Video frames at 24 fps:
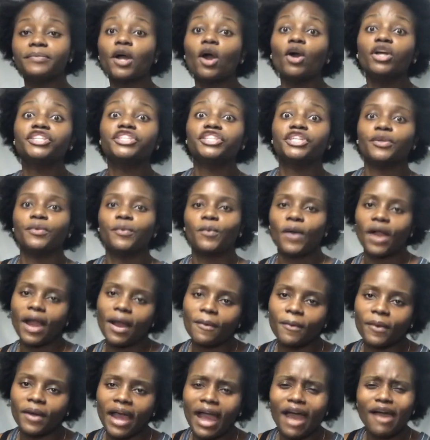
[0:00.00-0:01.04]
Oh,
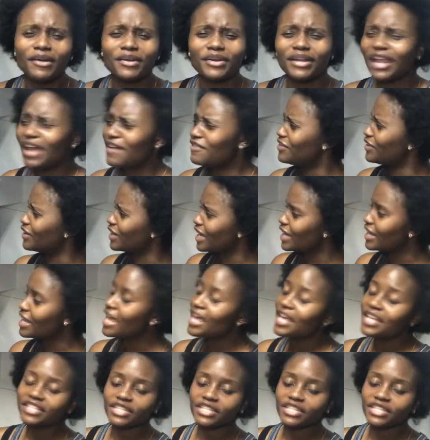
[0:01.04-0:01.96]
chihuahua. How could I forget?